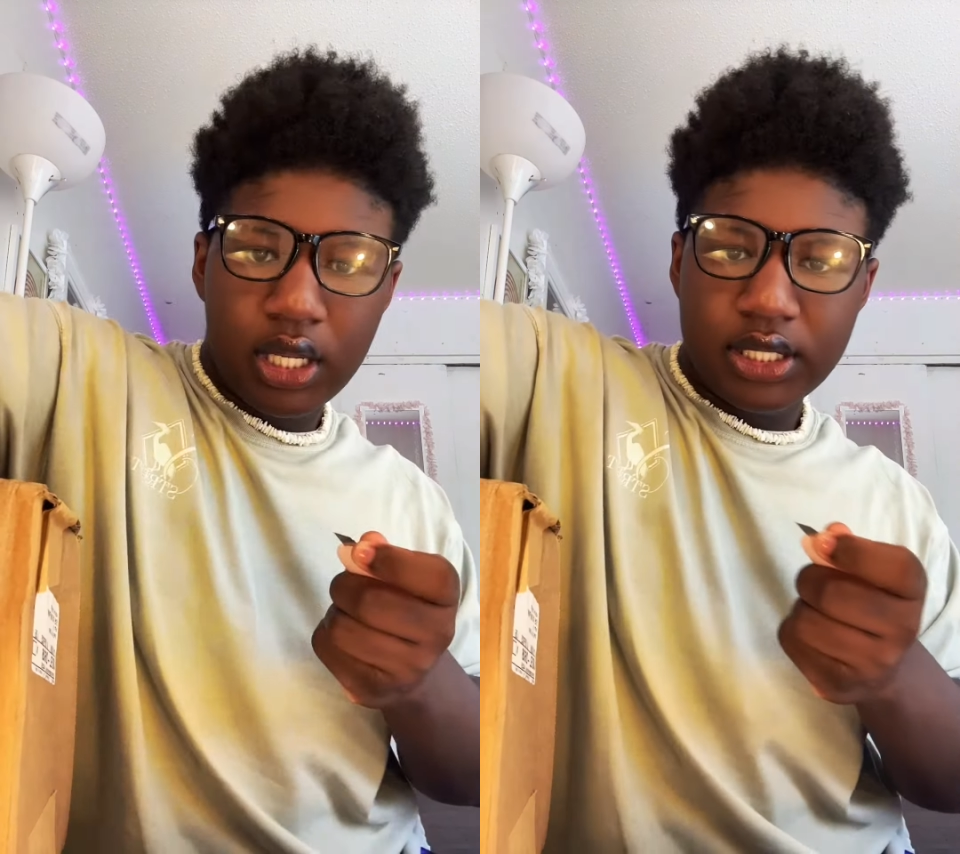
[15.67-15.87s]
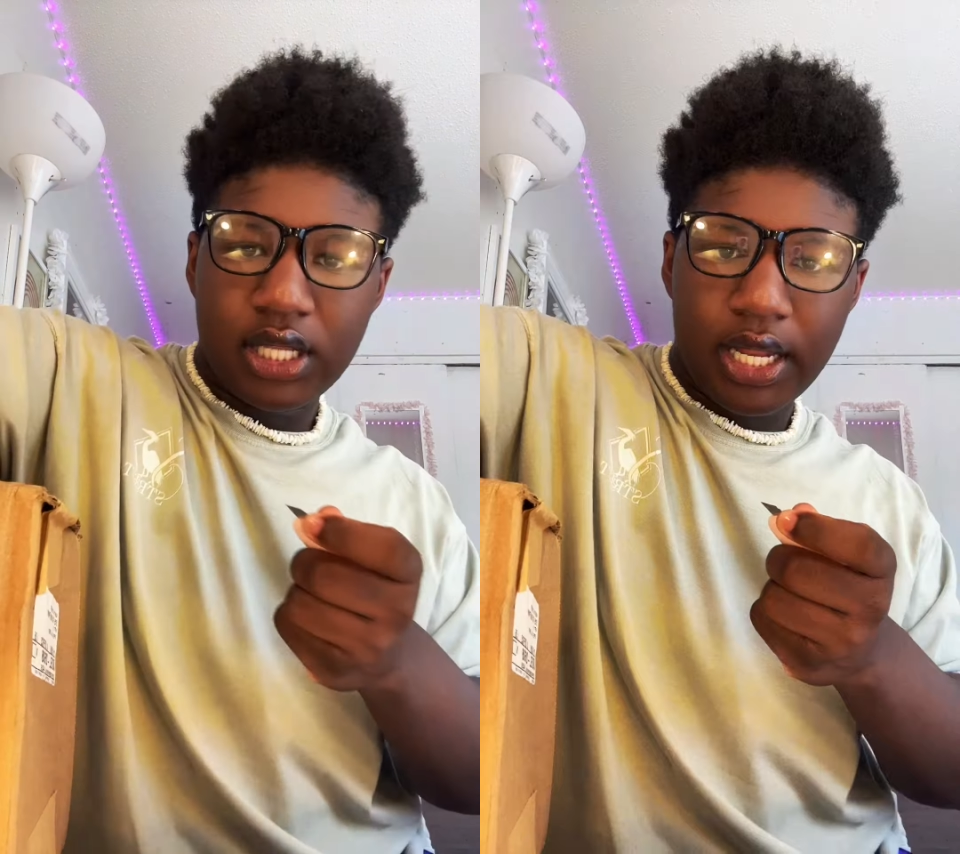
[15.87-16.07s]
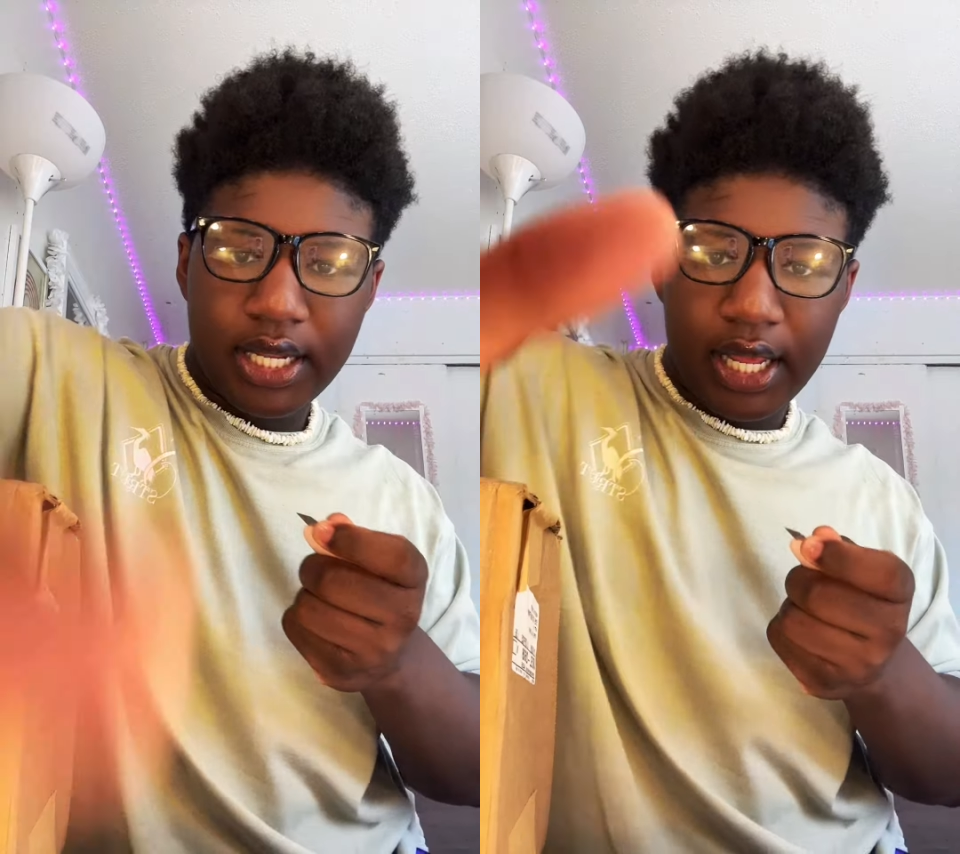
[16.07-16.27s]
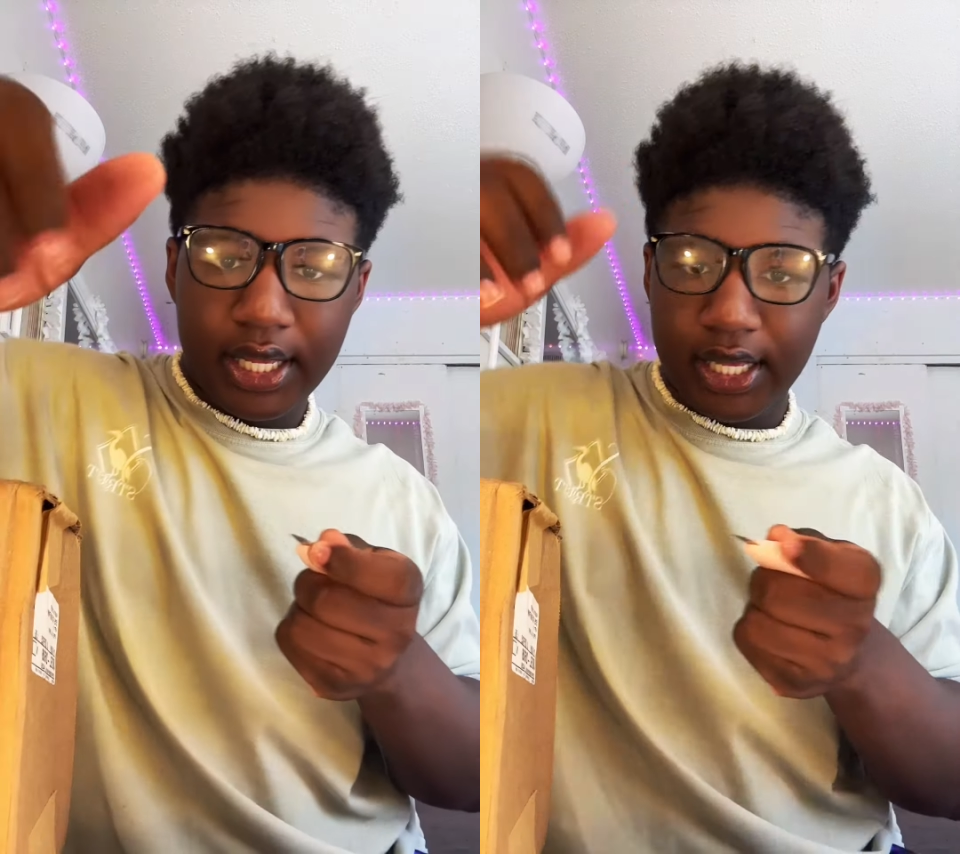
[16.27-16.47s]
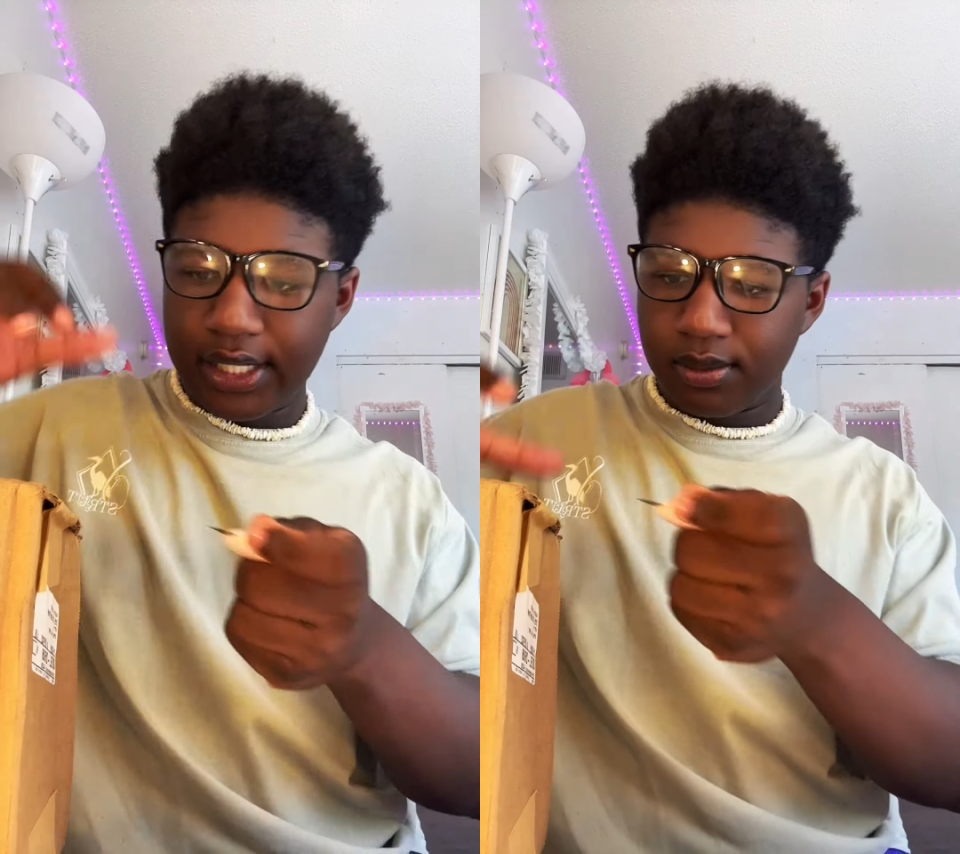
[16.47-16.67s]
So, I
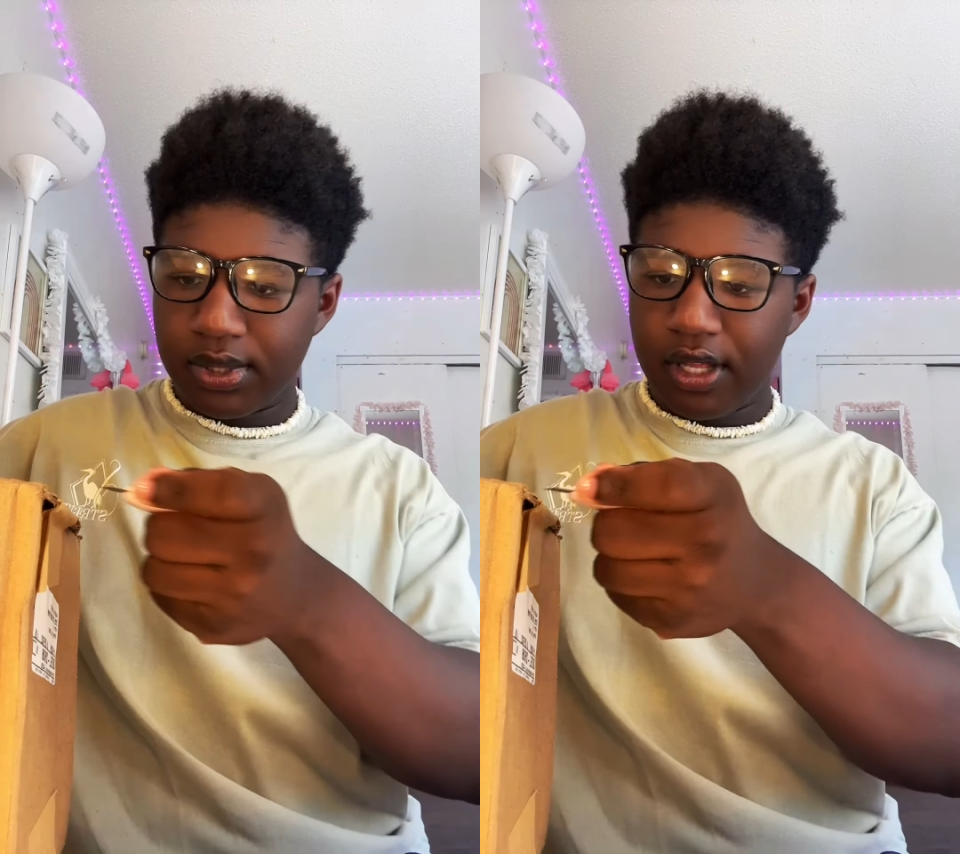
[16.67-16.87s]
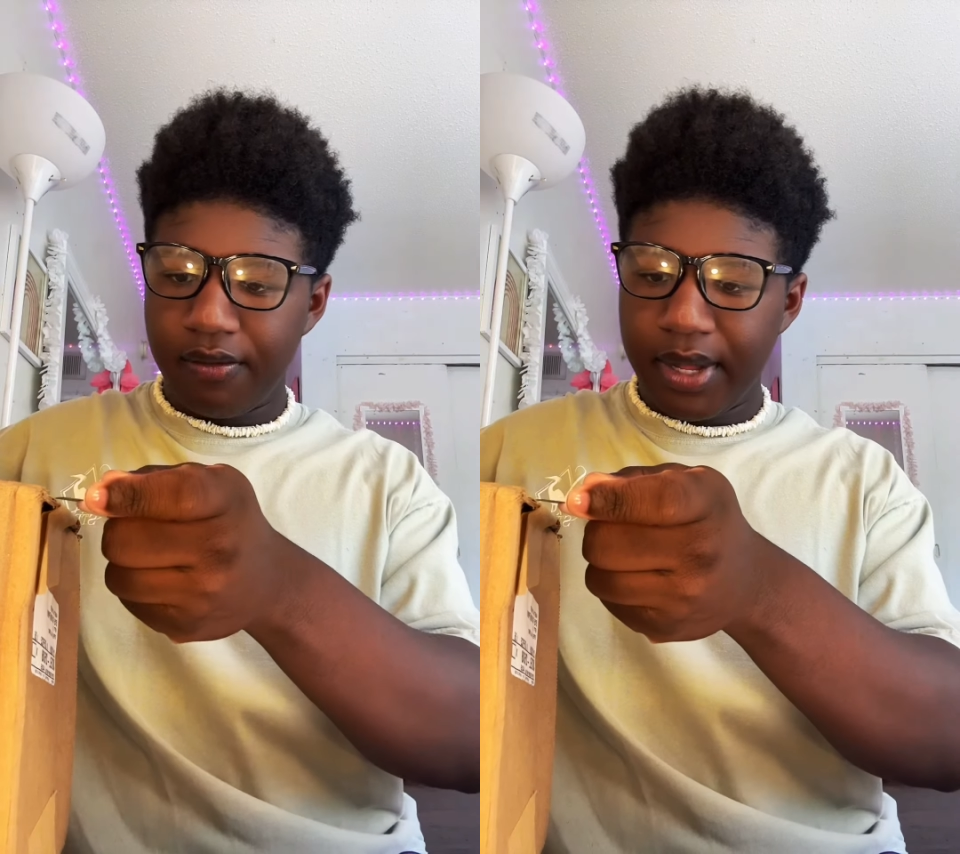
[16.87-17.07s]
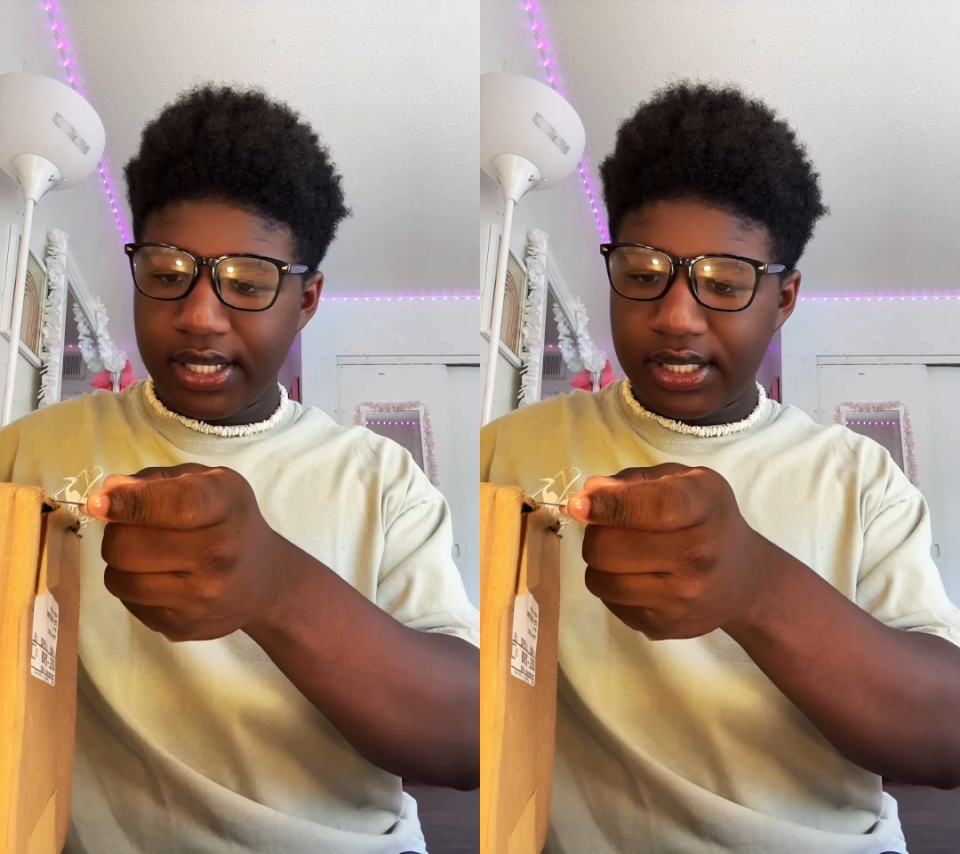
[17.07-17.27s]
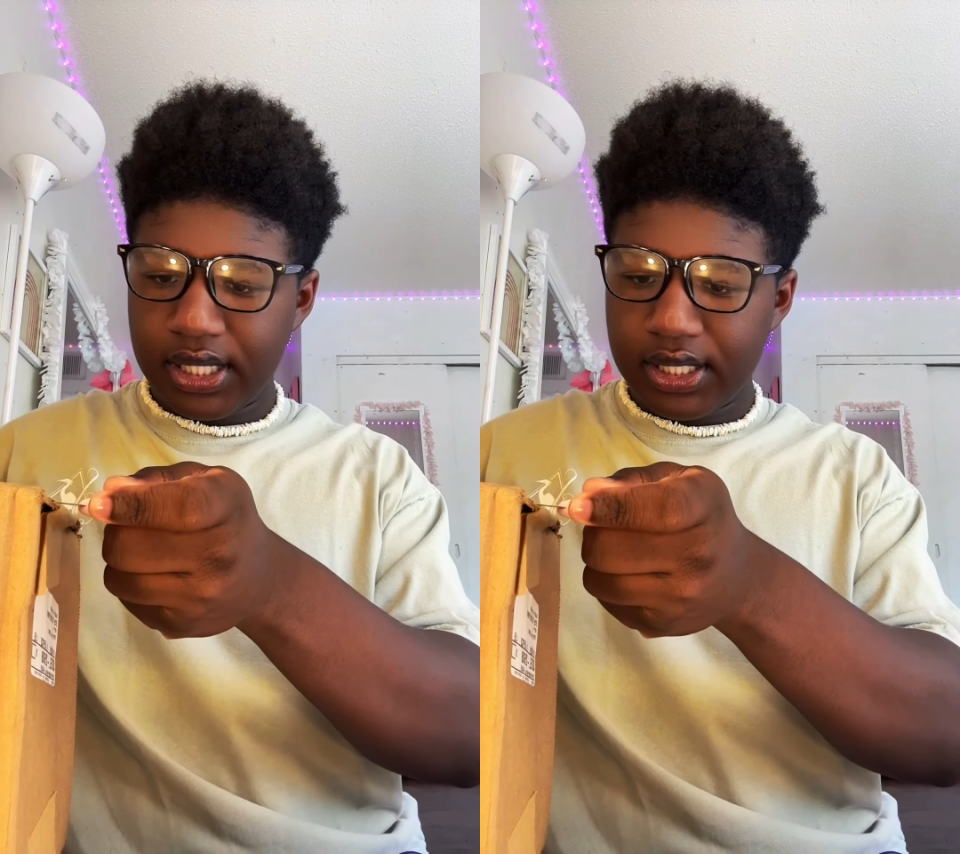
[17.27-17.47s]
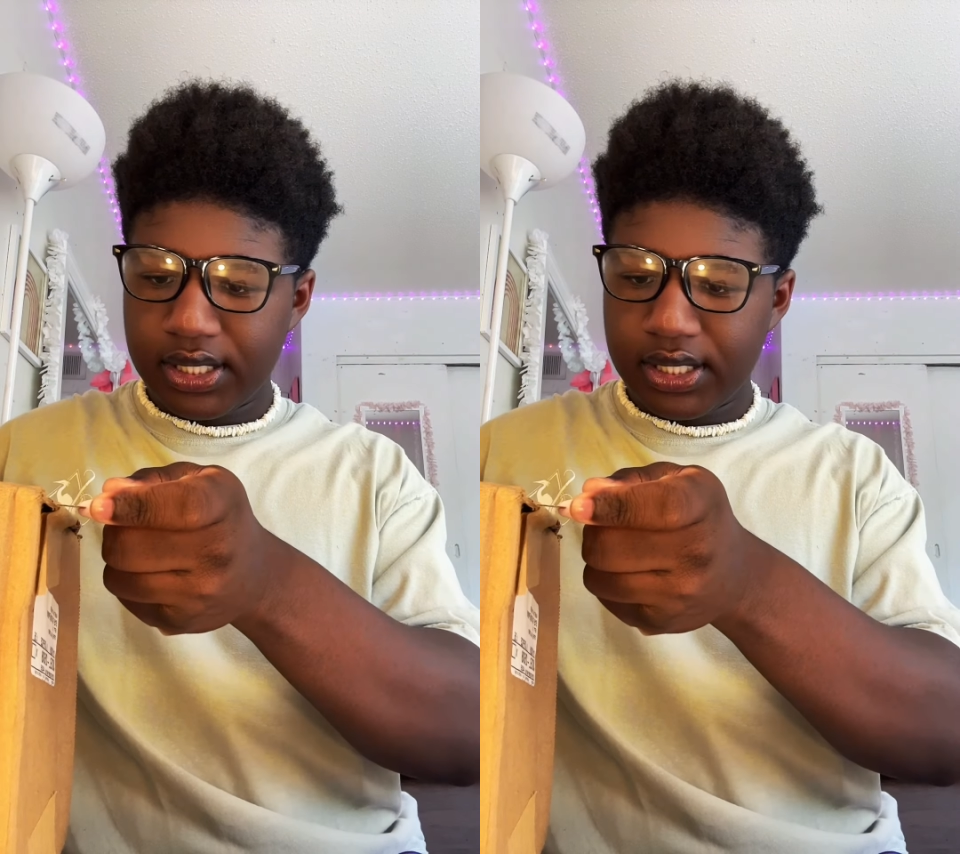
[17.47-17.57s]
did get some stuff, bestie.